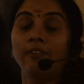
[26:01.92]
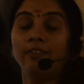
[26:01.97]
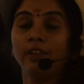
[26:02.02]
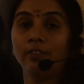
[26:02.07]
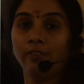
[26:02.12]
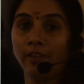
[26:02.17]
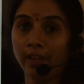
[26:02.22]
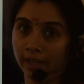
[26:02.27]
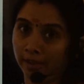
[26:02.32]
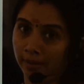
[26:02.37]

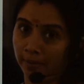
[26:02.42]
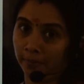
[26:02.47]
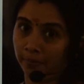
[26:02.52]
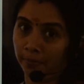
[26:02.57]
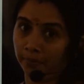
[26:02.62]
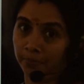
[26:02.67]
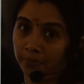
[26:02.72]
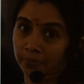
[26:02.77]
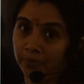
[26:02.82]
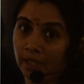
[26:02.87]

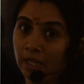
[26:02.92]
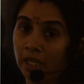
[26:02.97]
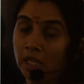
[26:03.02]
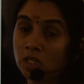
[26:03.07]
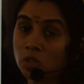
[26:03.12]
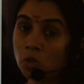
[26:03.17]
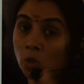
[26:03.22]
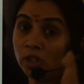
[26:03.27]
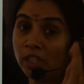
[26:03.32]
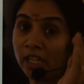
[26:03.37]
everywhere.
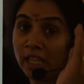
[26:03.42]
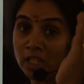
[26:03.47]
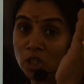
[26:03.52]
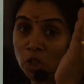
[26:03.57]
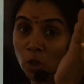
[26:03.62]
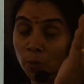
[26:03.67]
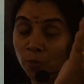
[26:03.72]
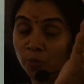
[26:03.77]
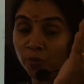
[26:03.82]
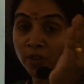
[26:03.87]
So, these
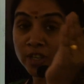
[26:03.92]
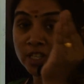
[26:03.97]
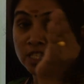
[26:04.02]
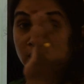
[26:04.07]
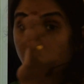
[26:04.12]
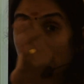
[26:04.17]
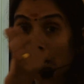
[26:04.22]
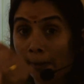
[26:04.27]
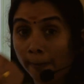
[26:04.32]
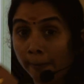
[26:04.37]
should
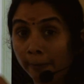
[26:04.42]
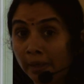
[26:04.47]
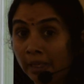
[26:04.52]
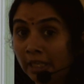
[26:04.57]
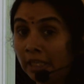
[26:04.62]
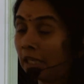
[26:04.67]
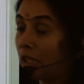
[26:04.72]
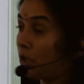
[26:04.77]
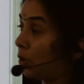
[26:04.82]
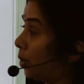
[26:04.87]
first
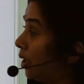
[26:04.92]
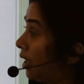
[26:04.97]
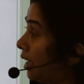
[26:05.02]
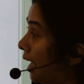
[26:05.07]
come near the